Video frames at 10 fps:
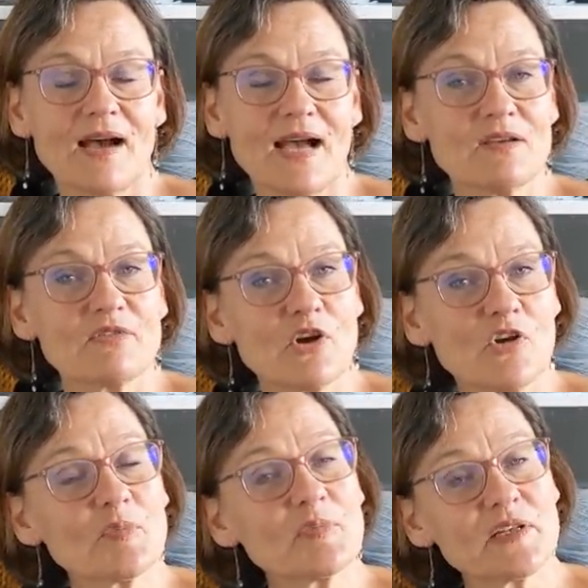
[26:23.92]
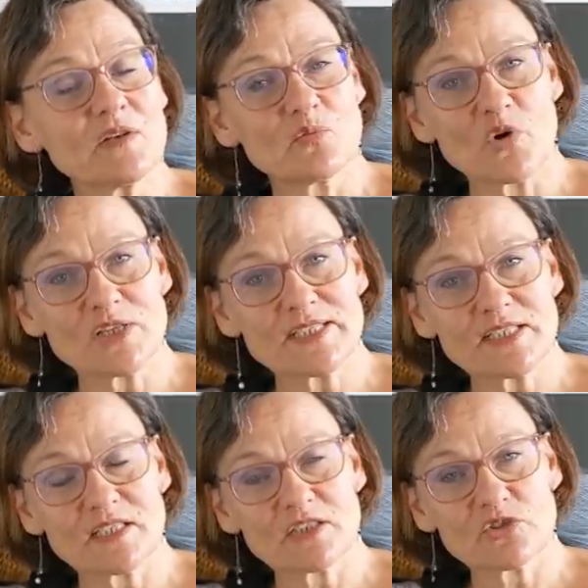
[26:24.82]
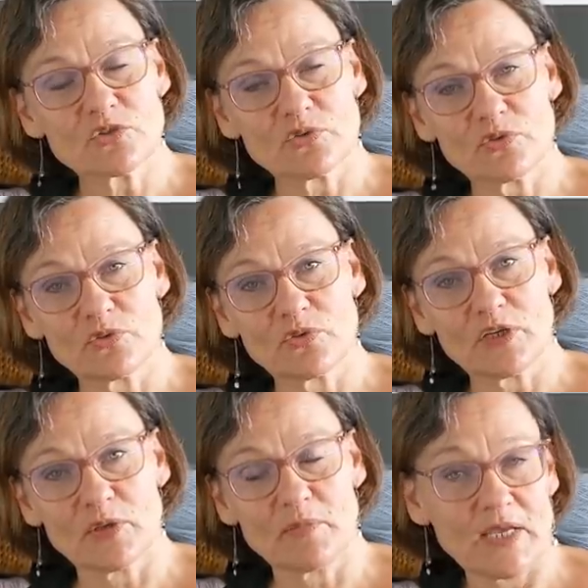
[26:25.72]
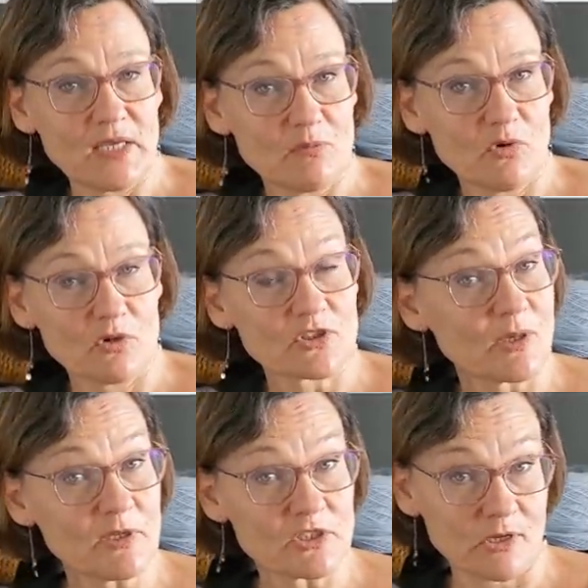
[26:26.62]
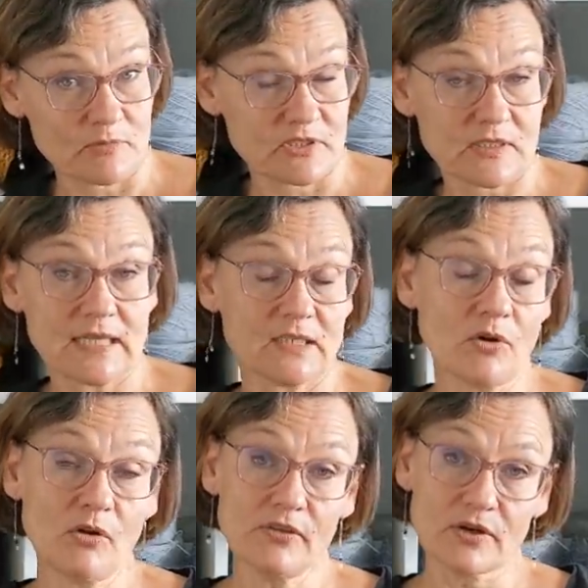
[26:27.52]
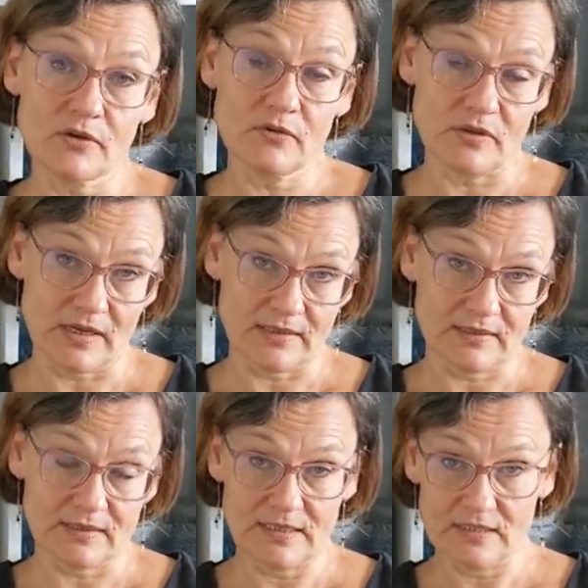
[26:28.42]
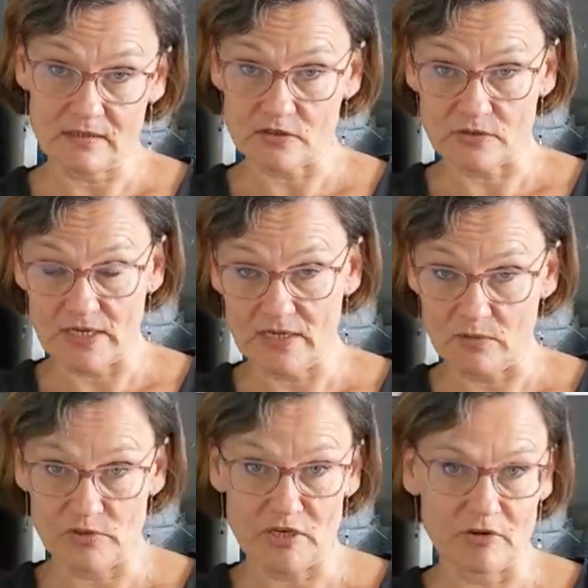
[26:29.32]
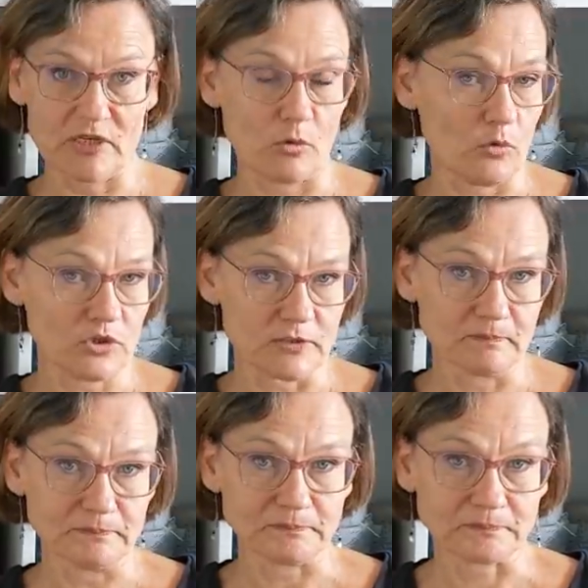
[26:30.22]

I have long been wanting to make more summer tops, and although that here in Australia we are in autumn,